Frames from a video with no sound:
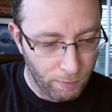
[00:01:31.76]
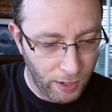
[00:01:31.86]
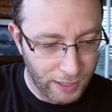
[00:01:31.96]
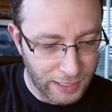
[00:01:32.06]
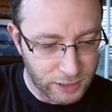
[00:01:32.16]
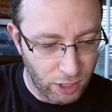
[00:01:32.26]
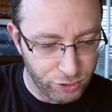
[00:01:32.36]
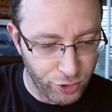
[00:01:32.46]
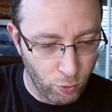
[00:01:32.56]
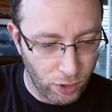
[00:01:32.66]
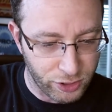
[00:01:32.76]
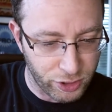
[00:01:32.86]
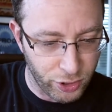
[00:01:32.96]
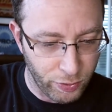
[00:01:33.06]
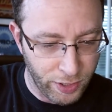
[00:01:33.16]
but it tells you what to
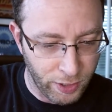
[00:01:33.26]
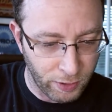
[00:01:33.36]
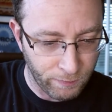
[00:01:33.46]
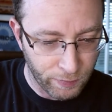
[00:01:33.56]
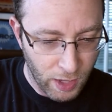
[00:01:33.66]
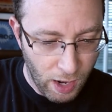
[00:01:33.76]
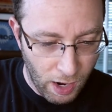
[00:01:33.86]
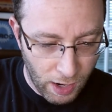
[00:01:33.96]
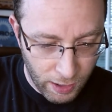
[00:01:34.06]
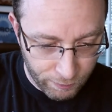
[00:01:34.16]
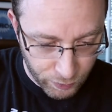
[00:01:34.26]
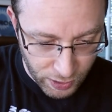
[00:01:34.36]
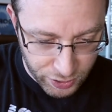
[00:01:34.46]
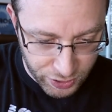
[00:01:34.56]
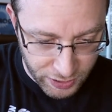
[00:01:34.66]
do here. Um,
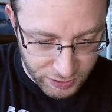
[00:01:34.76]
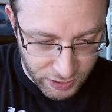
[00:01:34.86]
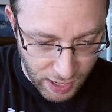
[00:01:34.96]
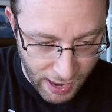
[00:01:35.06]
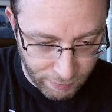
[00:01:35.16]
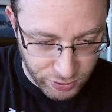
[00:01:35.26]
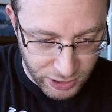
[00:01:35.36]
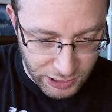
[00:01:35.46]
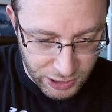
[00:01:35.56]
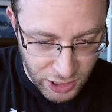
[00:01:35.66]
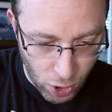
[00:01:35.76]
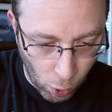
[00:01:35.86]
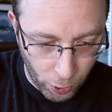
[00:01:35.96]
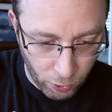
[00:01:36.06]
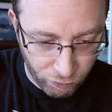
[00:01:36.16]
let's see, it's MCT
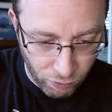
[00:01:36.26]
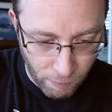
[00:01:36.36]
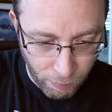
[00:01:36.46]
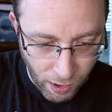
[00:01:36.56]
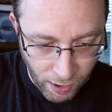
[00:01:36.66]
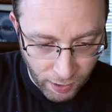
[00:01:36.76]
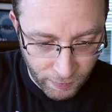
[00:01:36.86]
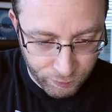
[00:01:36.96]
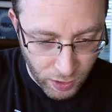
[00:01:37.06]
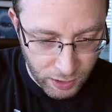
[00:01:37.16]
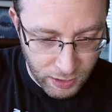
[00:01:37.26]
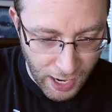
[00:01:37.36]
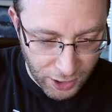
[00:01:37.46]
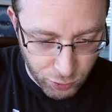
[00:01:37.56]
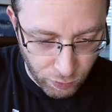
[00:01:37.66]
oil from Palm
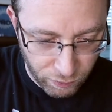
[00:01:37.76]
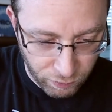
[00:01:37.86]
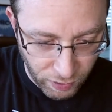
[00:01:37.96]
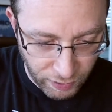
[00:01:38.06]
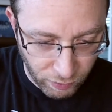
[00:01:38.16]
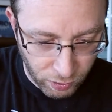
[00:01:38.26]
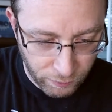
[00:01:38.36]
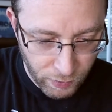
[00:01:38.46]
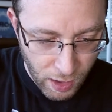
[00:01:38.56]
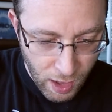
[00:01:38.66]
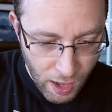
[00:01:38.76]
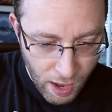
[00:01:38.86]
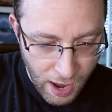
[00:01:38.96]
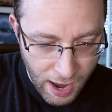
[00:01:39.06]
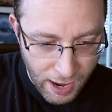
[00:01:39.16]
Natural Flavor.
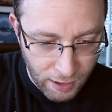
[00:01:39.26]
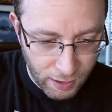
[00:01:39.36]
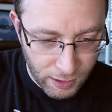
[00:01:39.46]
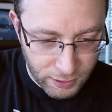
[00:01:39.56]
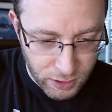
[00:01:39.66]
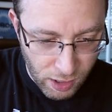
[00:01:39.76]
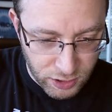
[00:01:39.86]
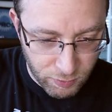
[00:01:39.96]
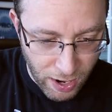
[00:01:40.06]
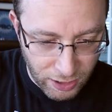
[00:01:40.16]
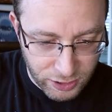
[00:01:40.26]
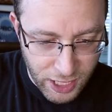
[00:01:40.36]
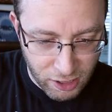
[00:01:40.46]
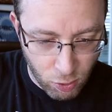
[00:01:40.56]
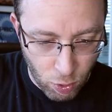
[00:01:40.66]
And uh, it talks about
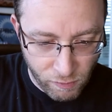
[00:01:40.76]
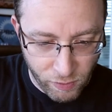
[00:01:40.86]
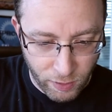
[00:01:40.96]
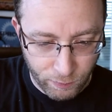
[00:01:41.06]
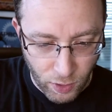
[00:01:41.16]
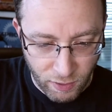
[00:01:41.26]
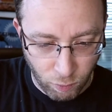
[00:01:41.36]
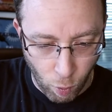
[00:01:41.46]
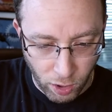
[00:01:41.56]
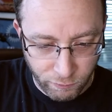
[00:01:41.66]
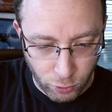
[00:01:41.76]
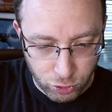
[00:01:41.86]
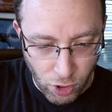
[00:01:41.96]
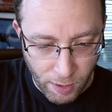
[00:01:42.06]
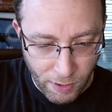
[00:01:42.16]
take equivalent of one full
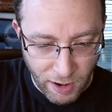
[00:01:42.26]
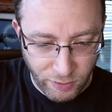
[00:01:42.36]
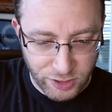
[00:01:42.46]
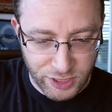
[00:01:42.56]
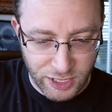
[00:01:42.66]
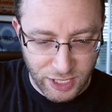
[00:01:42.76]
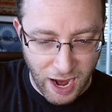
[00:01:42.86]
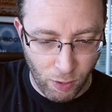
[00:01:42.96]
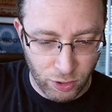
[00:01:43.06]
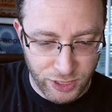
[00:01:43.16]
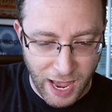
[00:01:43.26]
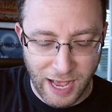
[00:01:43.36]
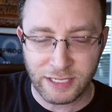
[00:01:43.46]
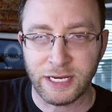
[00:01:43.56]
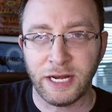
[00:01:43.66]
drop every six hours
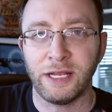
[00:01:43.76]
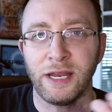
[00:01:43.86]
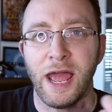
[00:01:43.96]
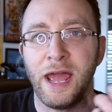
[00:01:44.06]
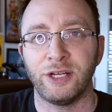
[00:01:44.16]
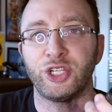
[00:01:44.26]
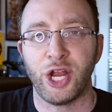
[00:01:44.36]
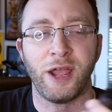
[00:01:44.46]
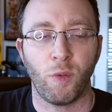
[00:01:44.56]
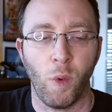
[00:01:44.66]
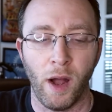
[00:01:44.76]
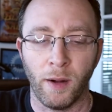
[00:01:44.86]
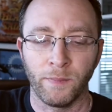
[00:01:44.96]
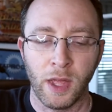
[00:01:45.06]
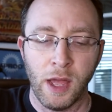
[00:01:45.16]
as needed and shake
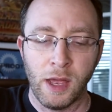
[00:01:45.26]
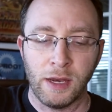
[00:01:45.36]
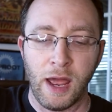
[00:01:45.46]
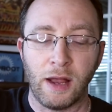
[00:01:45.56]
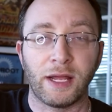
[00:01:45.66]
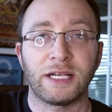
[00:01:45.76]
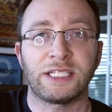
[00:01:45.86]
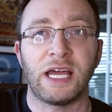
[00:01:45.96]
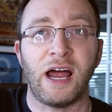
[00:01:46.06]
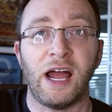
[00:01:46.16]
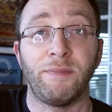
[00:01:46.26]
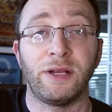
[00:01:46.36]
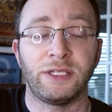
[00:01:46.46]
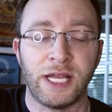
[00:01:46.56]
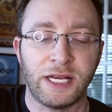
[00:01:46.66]
well. Now, like I said, I've
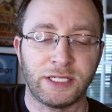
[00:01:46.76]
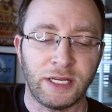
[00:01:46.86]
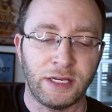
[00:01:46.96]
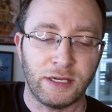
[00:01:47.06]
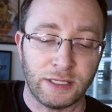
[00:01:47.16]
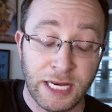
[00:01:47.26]
been tasting,